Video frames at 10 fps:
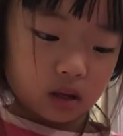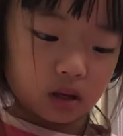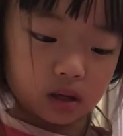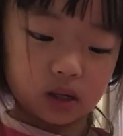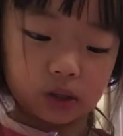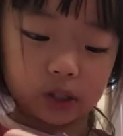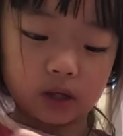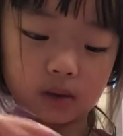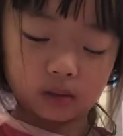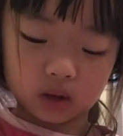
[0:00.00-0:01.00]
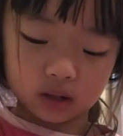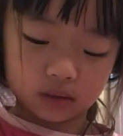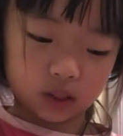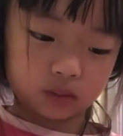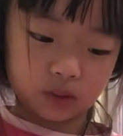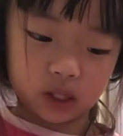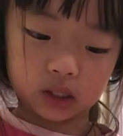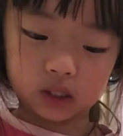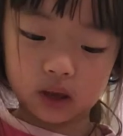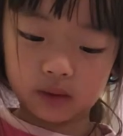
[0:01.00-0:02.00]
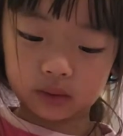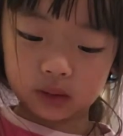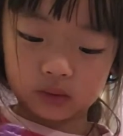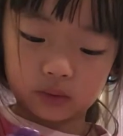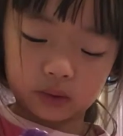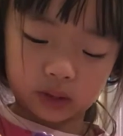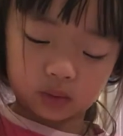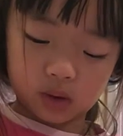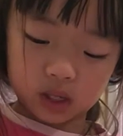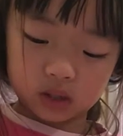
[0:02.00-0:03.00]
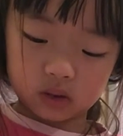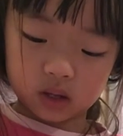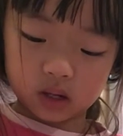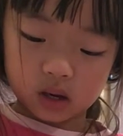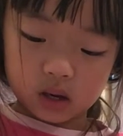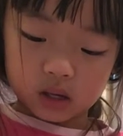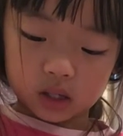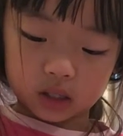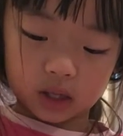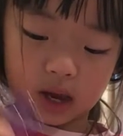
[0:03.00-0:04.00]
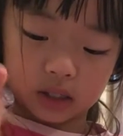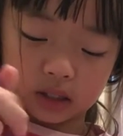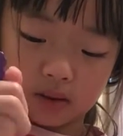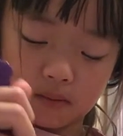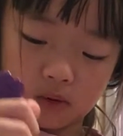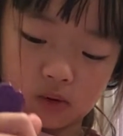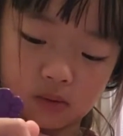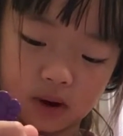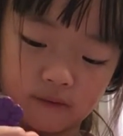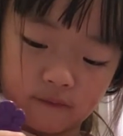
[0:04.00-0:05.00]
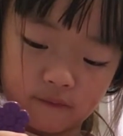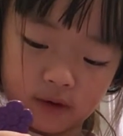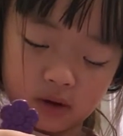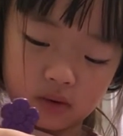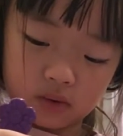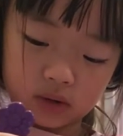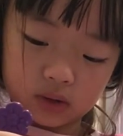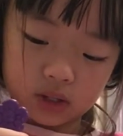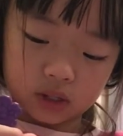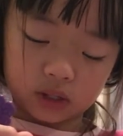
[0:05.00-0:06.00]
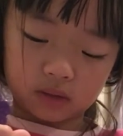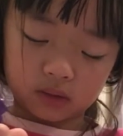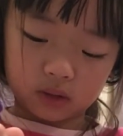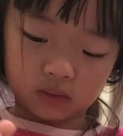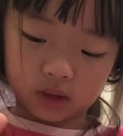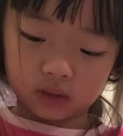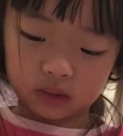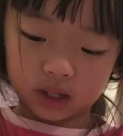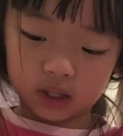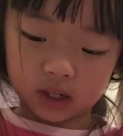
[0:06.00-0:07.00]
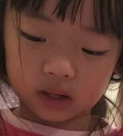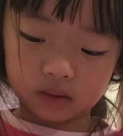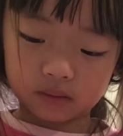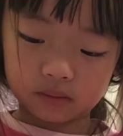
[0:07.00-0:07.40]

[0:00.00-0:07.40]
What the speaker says: And you should have a lot of space left, so for the space you can just add some more white felt, or you can just leave it the way you like it.